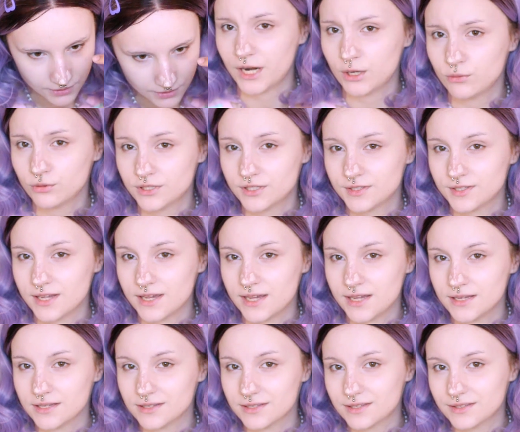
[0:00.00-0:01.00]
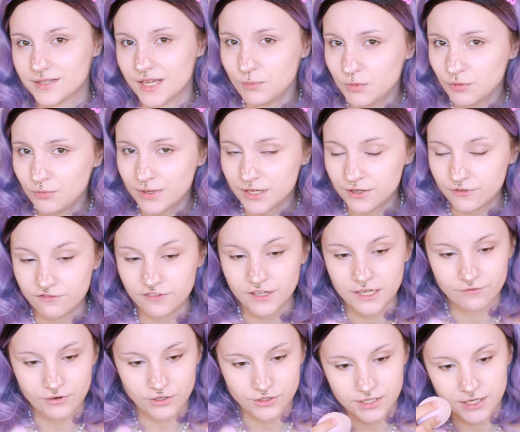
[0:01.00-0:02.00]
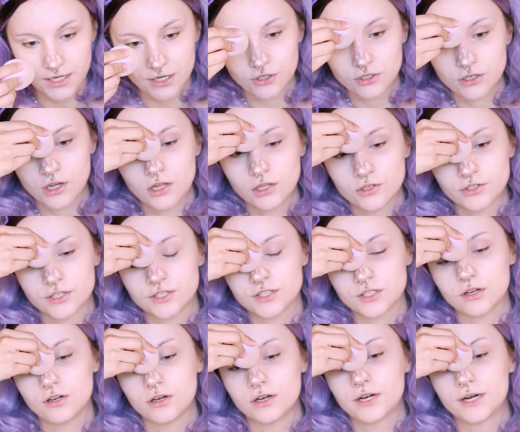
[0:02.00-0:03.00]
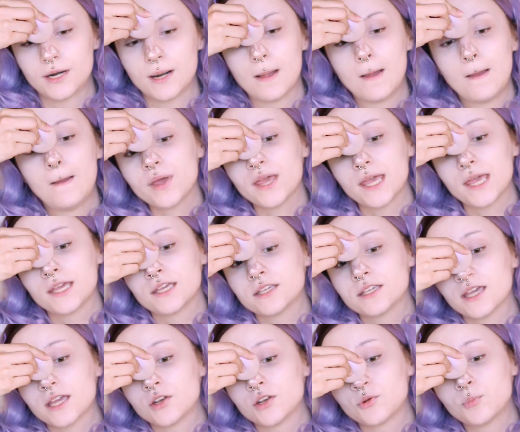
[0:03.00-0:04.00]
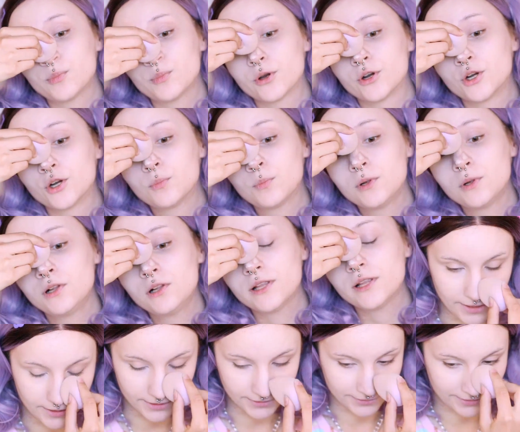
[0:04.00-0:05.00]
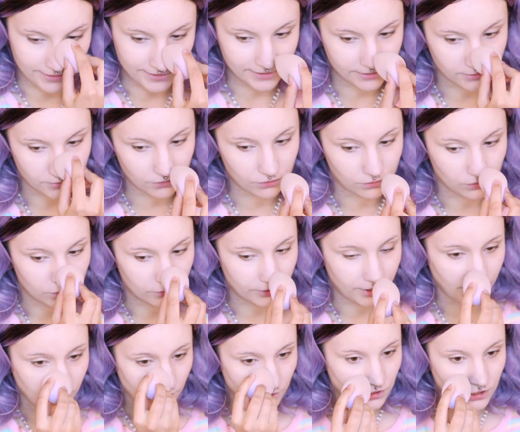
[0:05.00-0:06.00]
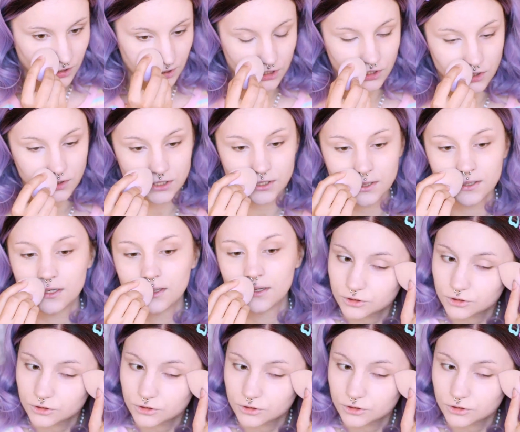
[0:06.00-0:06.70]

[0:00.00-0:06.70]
But I would say some of my favorite hair colors are pink and purple and like orange-ish.